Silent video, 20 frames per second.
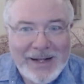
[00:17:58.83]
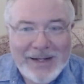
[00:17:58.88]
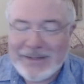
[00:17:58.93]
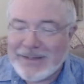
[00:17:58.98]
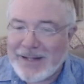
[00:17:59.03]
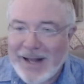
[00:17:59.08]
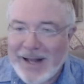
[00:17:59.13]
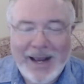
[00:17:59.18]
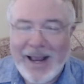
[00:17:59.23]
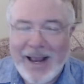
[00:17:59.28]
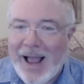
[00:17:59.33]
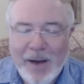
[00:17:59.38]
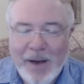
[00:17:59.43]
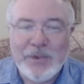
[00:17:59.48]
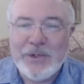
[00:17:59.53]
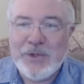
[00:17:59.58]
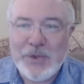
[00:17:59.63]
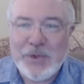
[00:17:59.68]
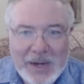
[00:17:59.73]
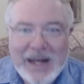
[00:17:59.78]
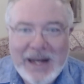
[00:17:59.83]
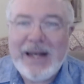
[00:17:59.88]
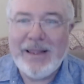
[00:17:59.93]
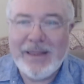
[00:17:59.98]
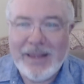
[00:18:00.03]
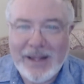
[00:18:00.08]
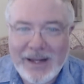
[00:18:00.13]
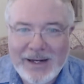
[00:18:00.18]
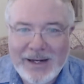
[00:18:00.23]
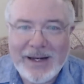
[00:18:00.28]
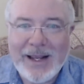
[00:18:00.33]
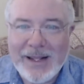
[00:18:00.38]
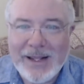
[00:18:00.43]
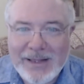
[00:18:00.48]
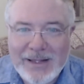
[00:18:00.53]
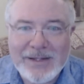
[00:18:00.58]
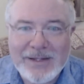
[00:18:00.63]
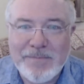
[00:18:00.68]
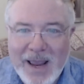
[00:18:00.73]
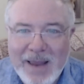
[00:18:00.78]
It's like, I will do anything to
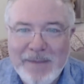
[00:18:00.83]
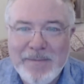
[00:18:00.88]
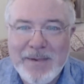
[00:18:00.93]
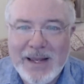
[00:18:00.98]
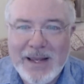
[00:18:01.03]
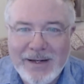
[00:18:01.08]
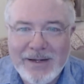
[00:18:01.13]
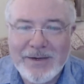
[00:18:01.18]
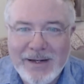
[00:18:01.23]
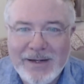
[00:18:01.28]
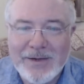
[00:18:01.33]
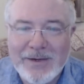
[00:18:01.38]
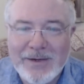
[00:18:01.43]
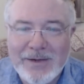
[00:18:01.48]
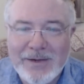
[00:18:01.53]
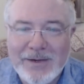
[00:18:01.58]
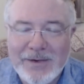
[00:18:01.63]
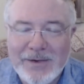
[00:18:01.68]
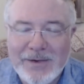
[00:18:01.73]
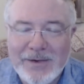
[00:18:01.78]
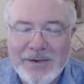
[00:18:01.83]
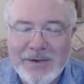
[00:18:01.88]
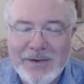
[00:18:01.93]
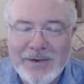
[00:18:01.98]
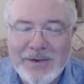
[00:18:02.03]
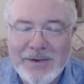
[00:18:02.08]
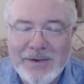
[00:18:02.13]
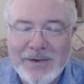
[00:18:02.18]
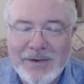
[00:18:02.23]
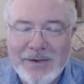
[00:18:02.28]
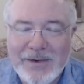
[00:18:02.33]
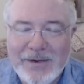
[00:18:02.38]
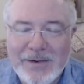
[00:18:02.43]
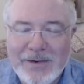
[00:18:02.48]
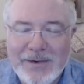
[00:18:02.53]
get this baby to give me a break